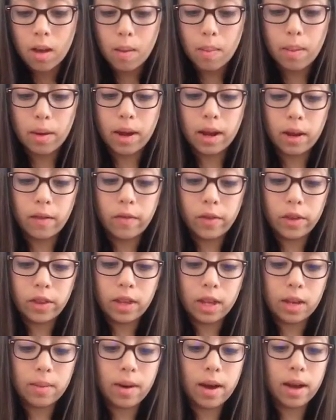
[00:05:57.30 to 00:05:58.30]
But if you
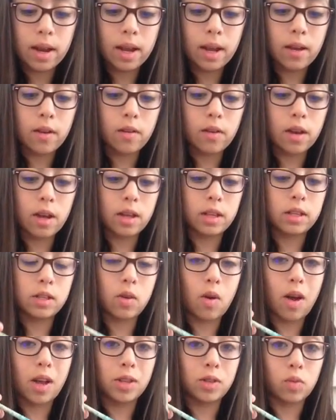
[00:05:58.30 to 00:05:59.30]
think about it,
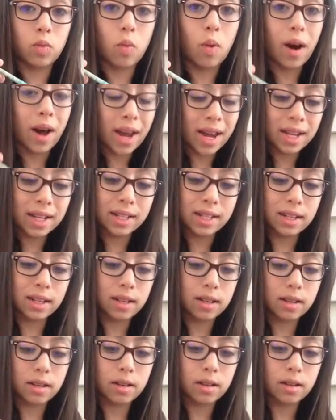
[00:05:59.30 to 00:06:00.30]
it's white.
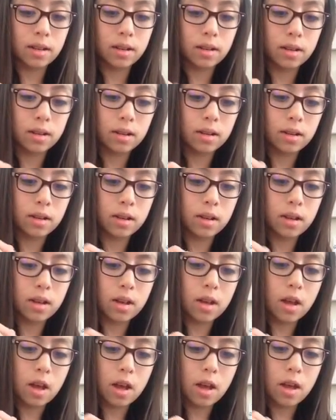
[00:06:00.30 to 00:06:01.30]

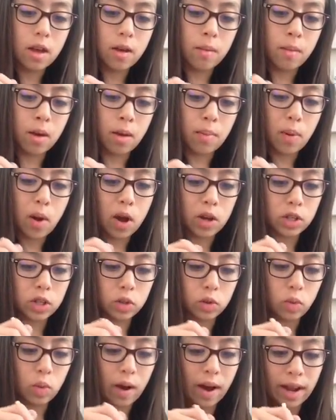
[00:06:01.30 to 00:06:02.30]
Mod Podge
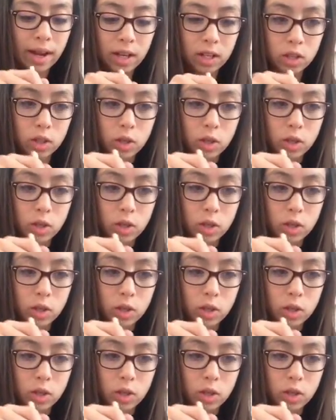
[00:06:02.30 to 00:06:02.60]
is white,